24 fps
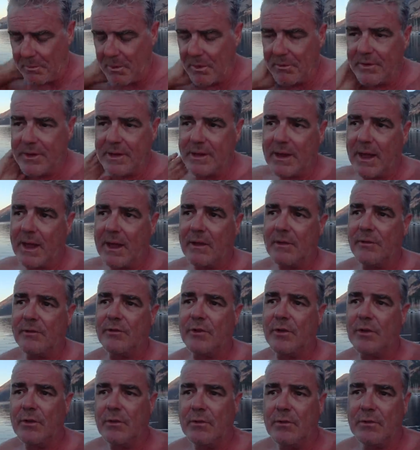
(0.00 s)
moving down
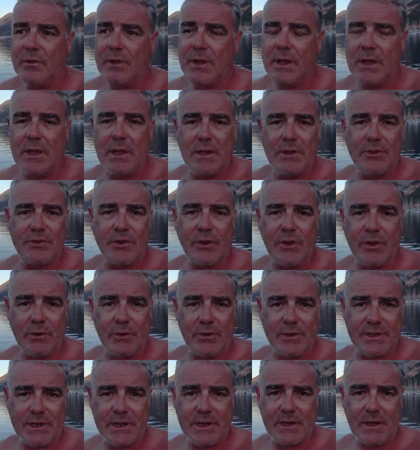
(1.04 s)
to the
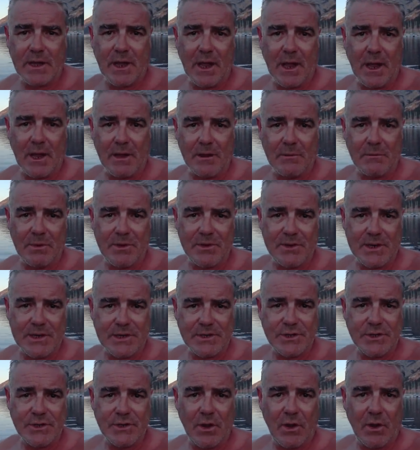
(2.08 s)
security and
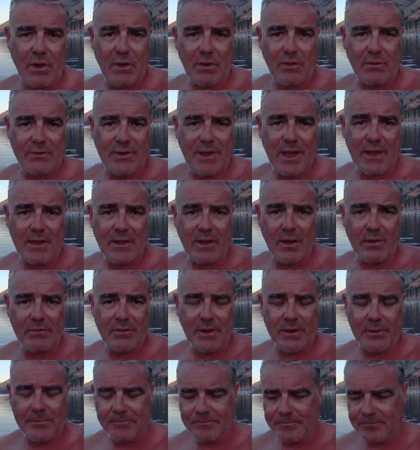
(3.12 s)
protection of
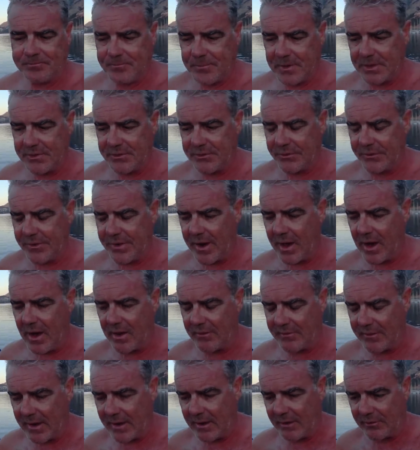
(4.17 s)
Kekova. It's
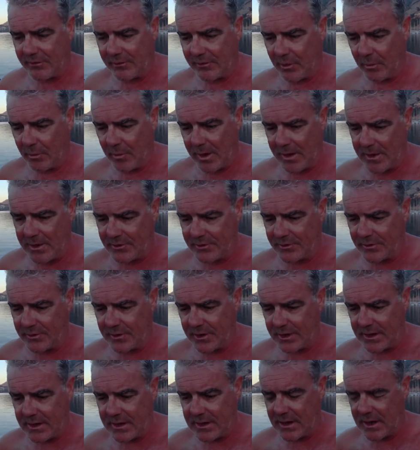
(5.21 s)
3.5 hours away to
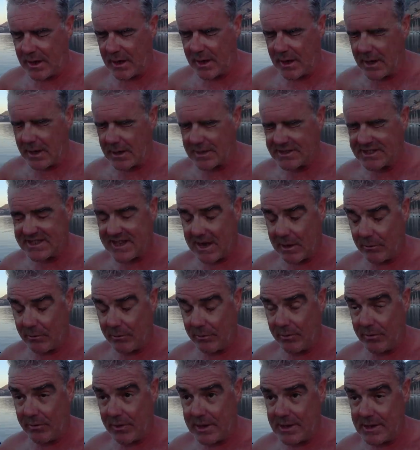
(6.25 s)
the
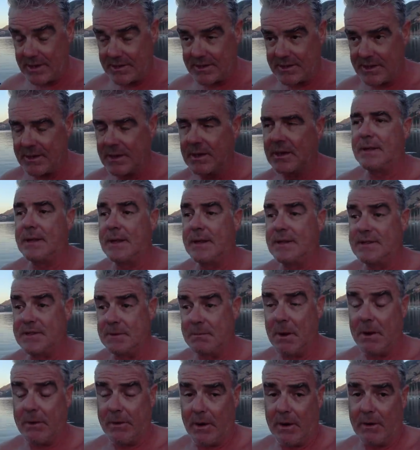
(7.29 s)
southeast. Then
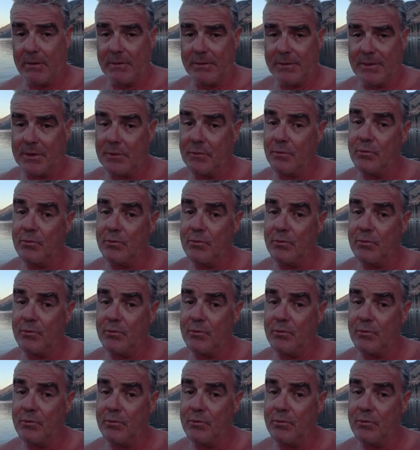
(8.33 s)
tomorrow the